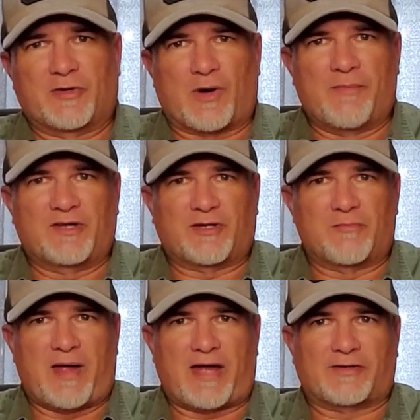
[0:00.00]
Remington
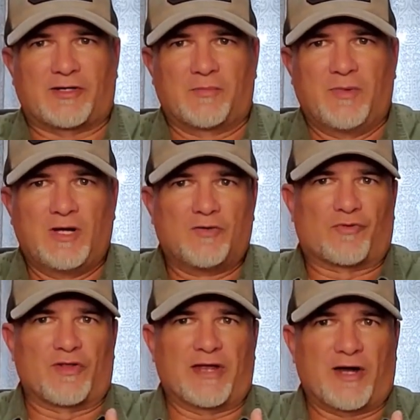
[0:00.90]
Magnum
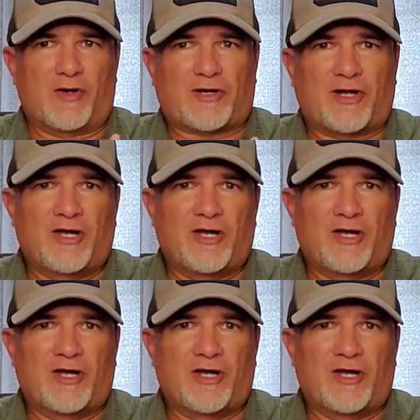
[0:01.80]
for the elk,